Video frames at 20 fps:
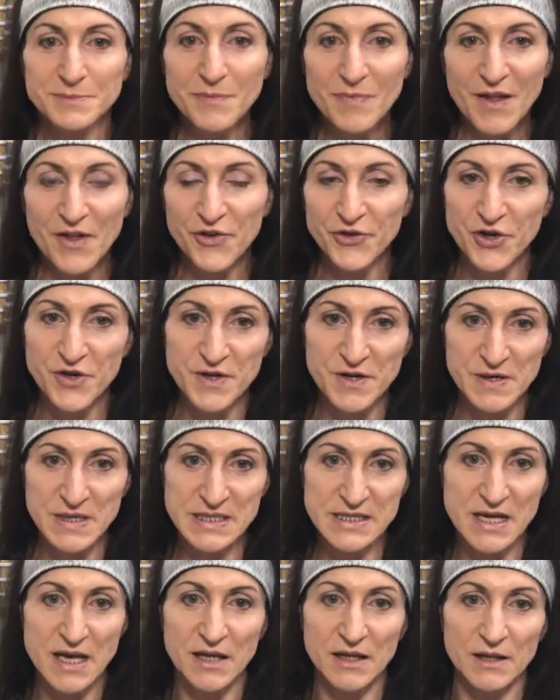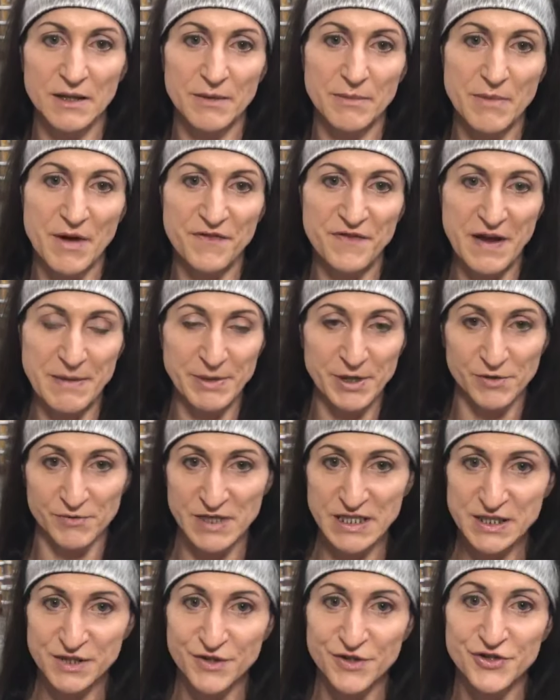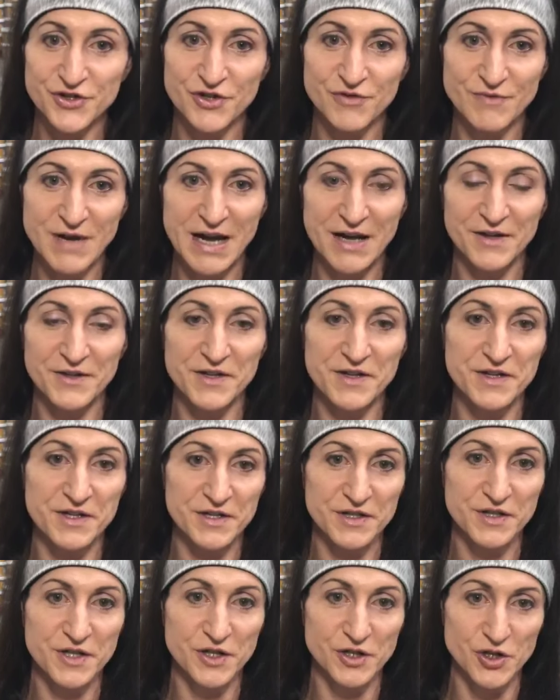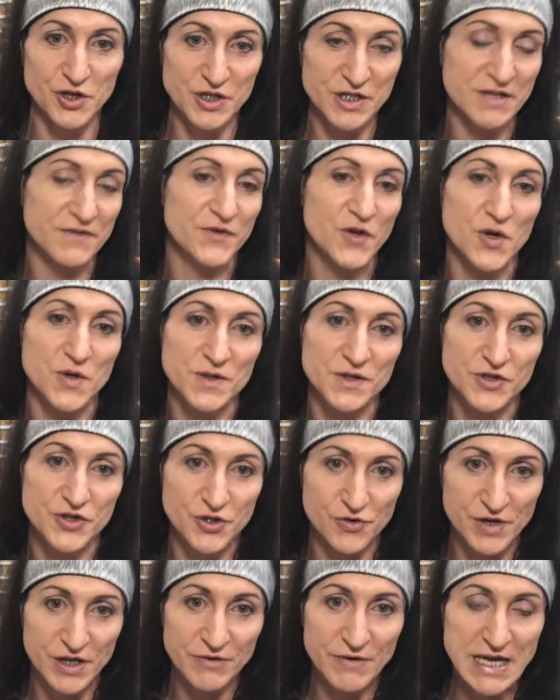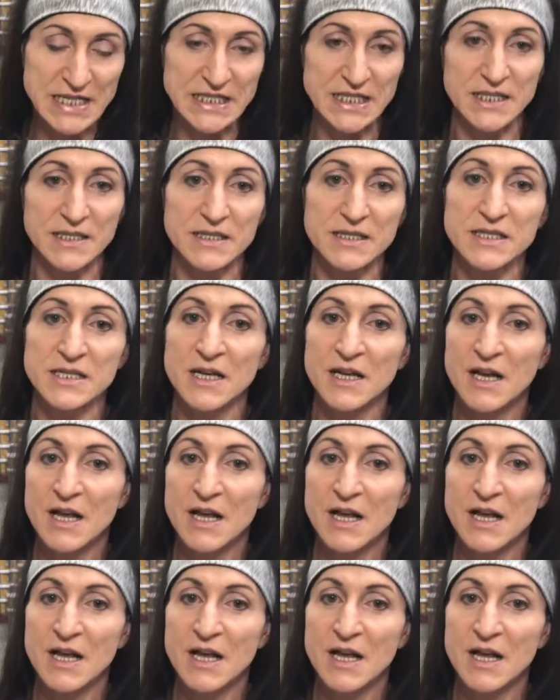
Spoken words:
So there is a fair bit of research around the use of those during races,